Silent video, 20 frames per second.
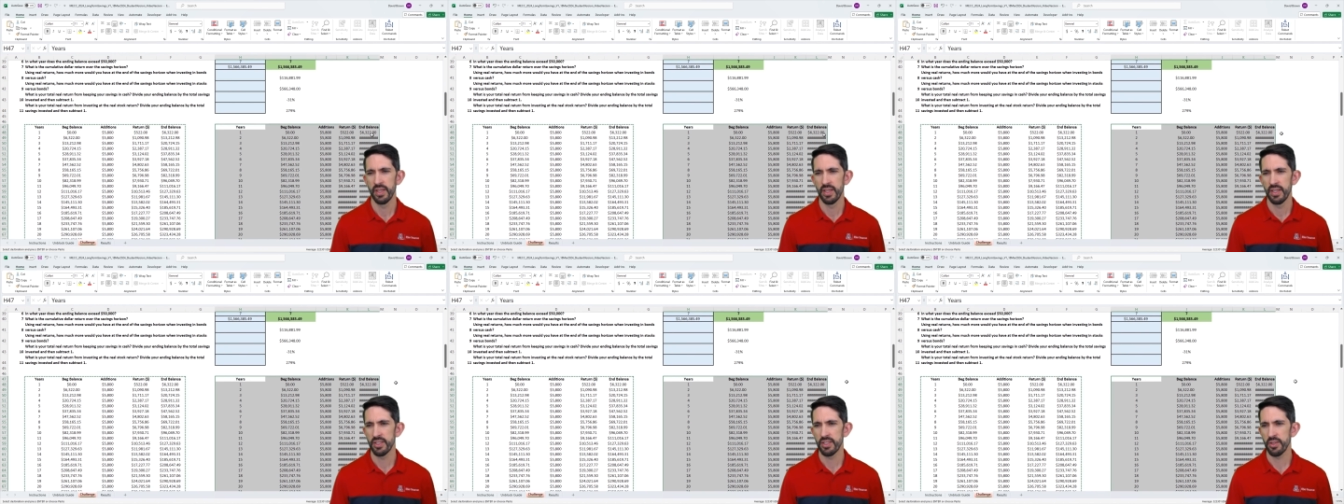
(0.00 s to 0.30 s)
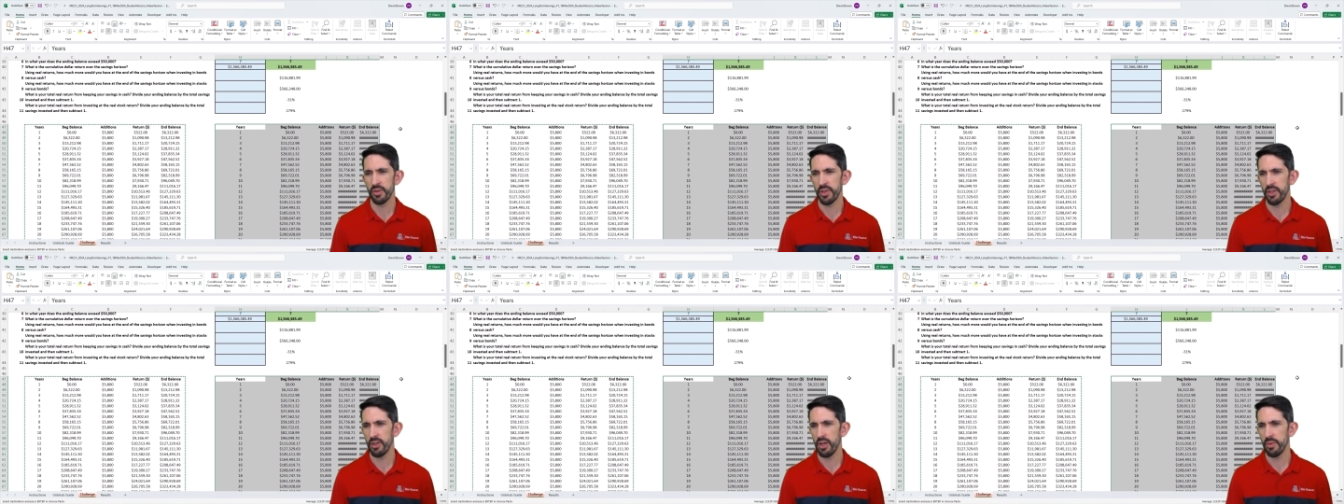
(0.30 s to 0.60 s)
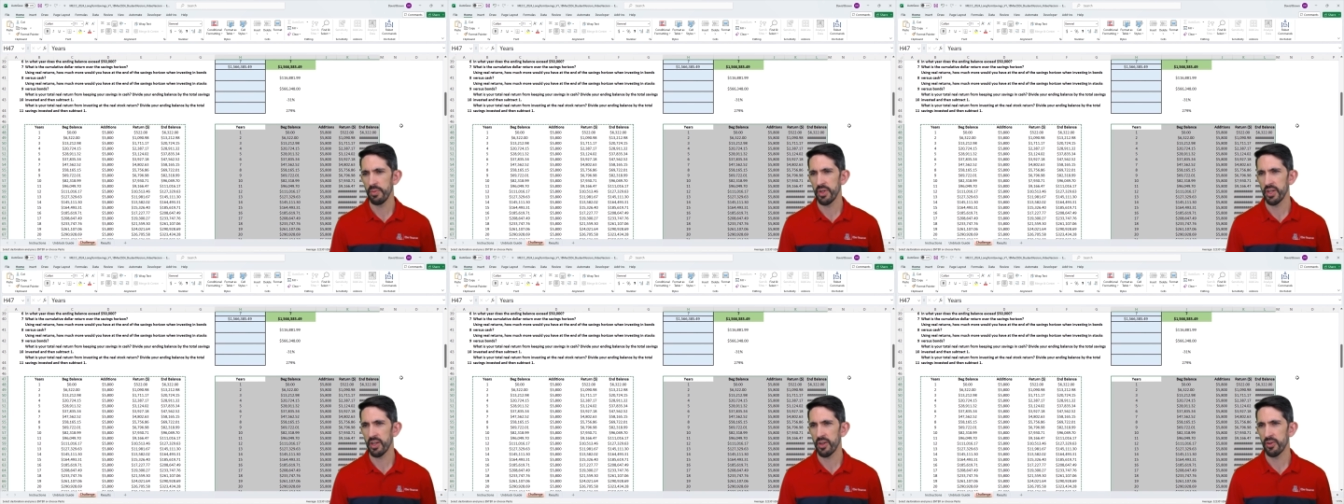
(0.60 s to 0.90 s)
So here I'm
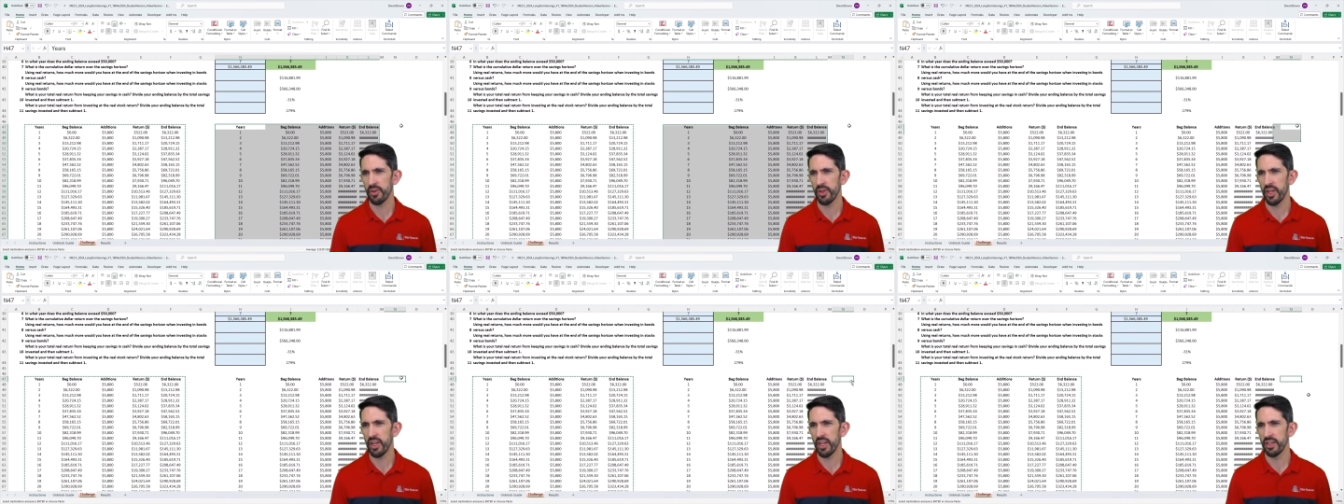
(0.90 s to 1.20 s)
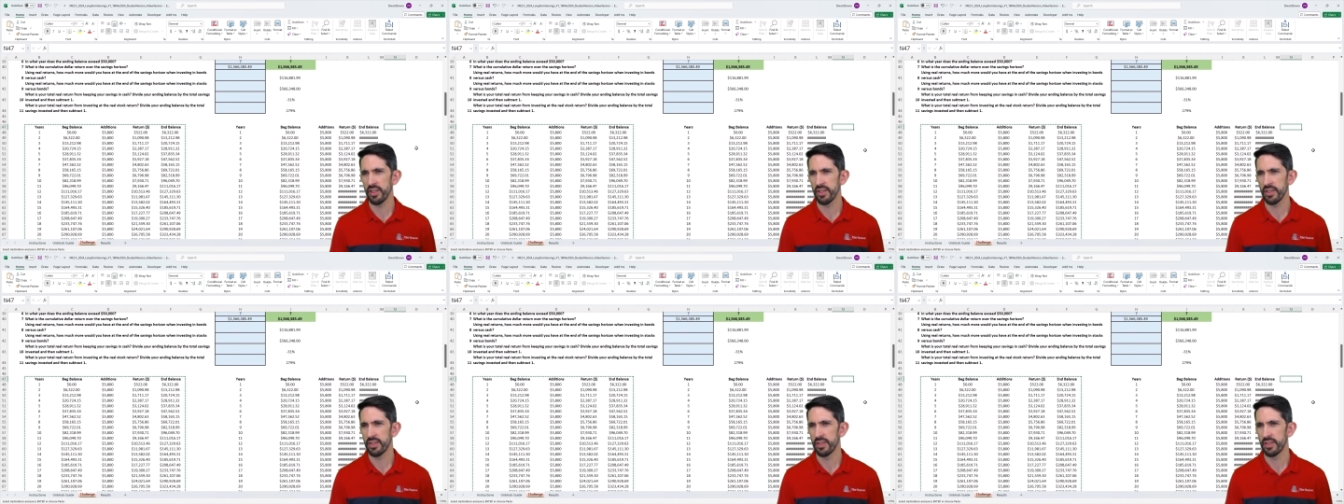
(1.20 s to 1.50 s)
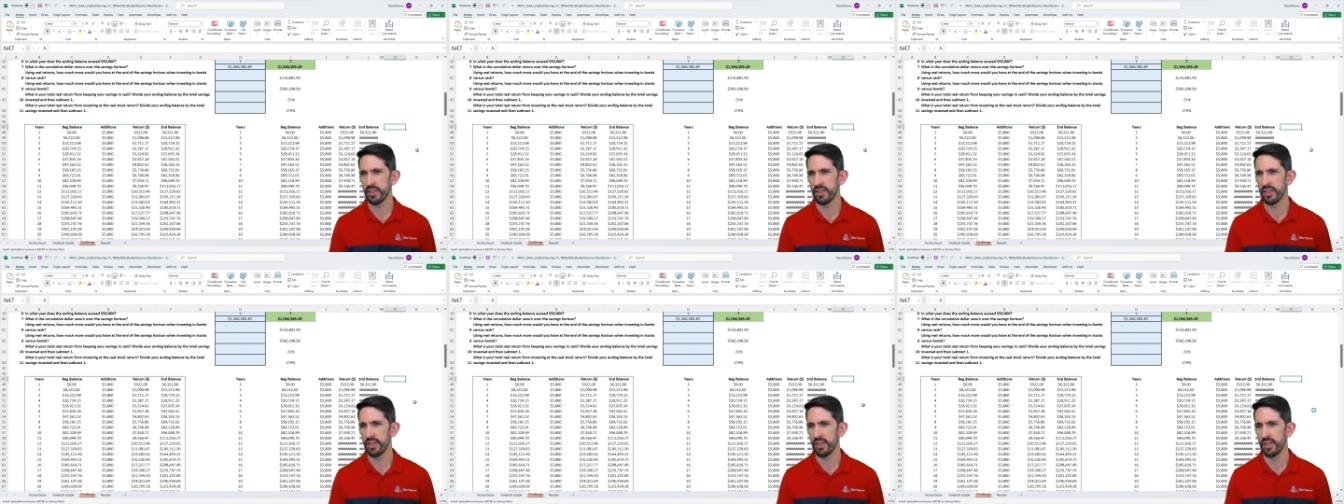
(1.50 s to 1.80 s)
going to create
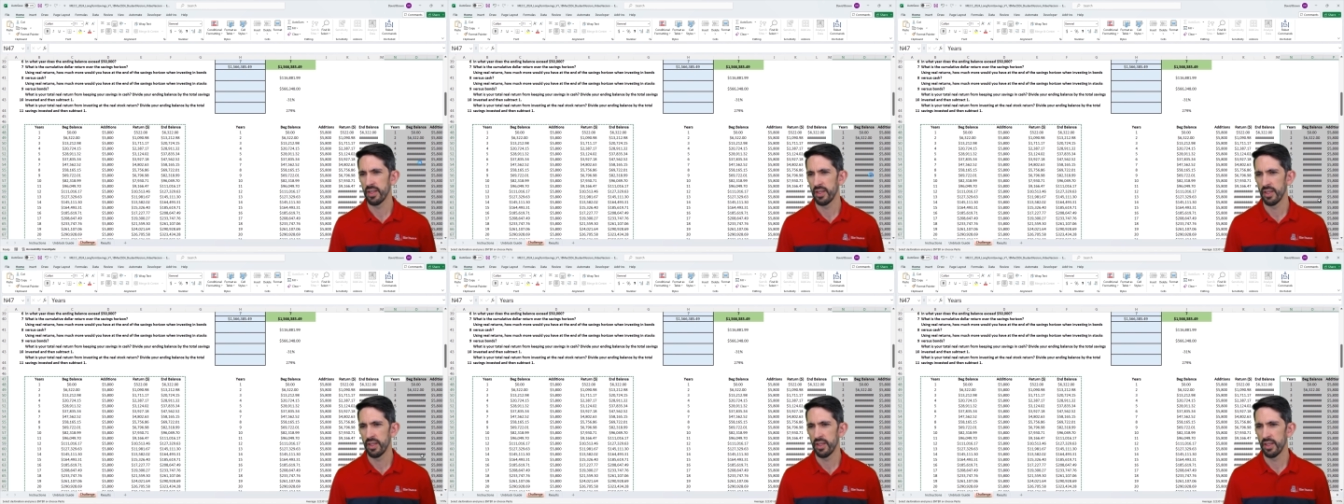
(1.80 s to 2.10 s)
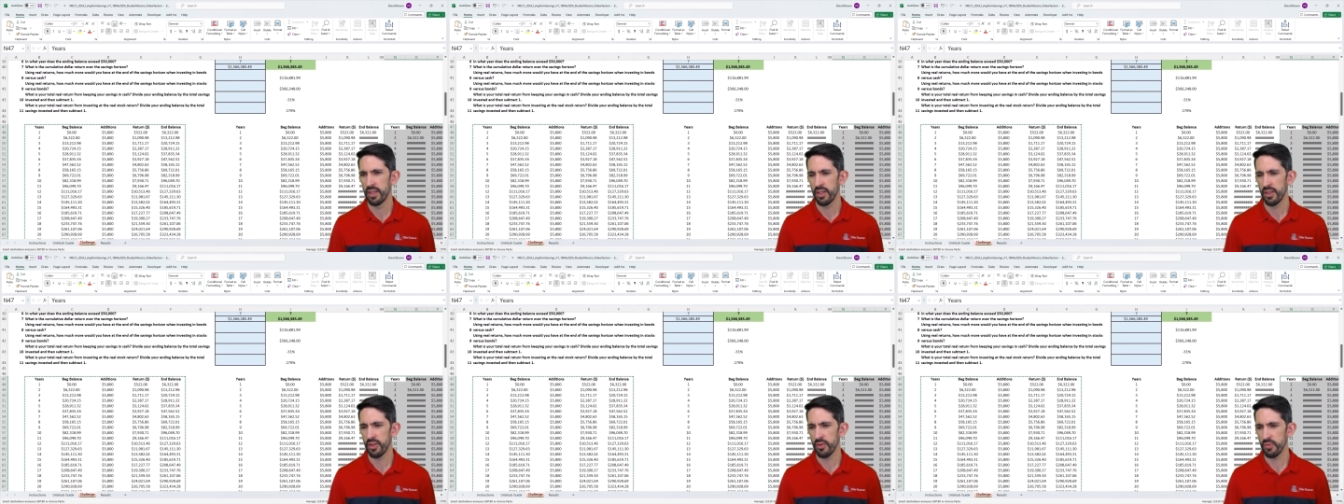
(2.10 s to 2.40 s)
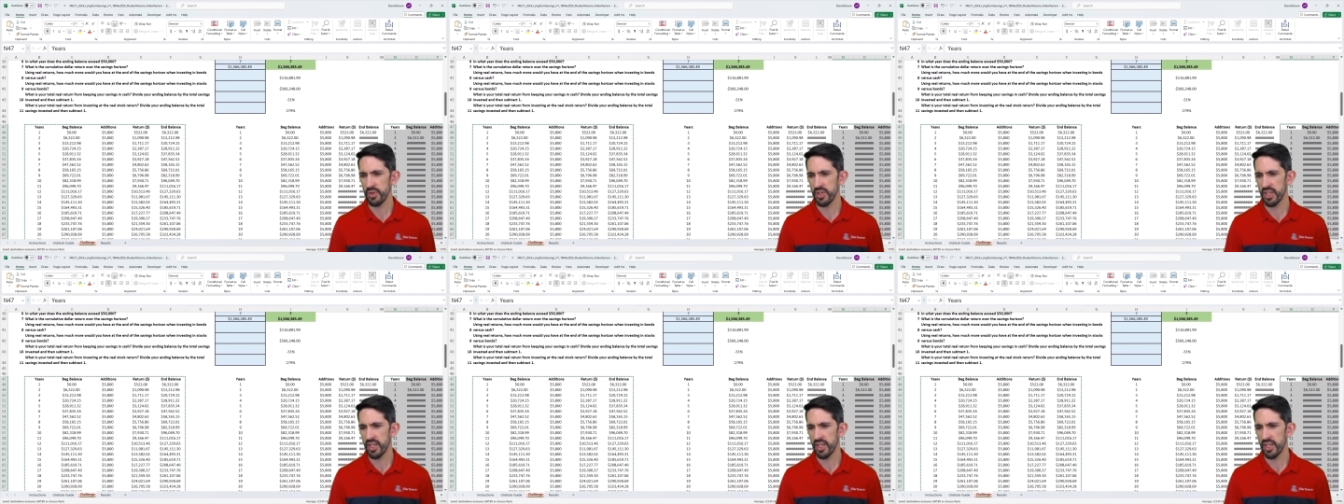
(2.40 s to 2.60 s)
three